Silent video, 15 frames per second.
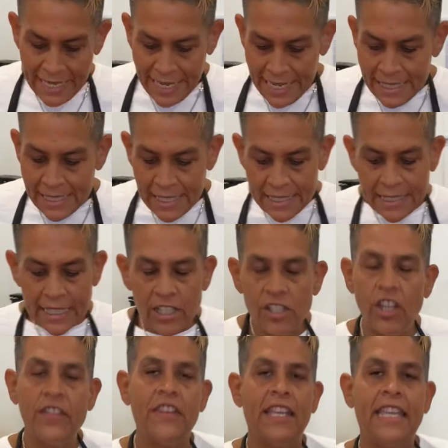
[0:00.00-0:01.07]
easy dish
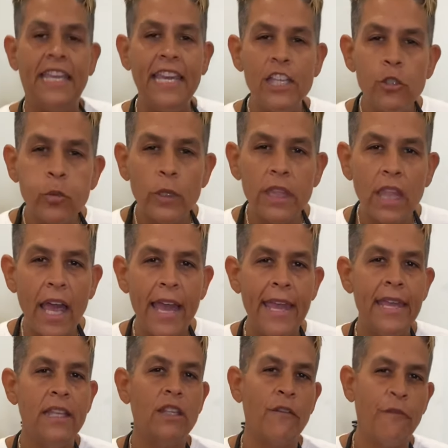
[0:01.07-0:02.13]
that the kids would
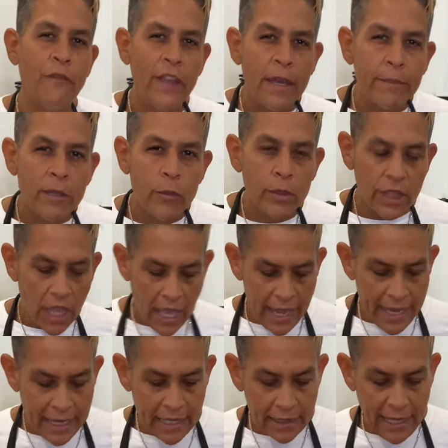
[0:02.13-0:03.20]
like, the family would
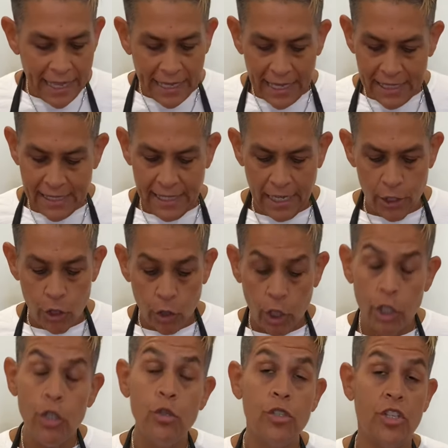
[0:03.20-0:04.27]
like. Like I said, you could
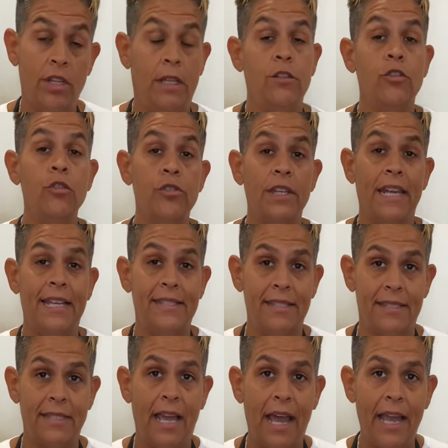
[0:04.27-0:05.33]
use it as a
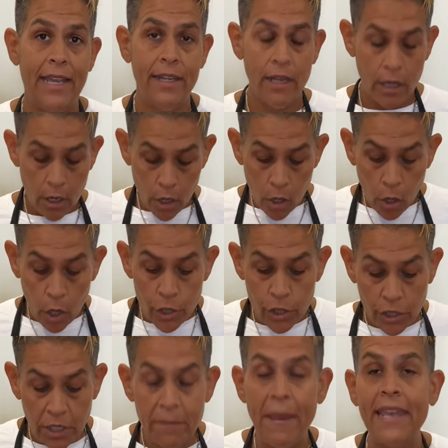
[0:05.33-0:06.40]
side, or you
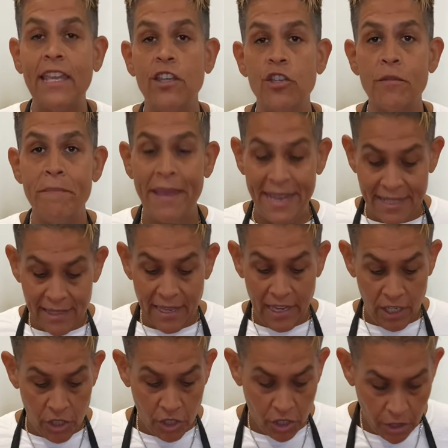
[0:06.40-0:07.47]
could make it your main
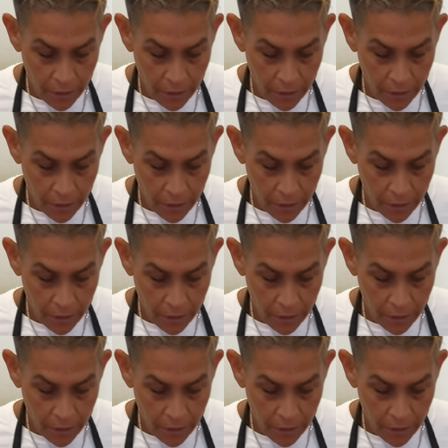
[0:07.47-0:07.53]
dish.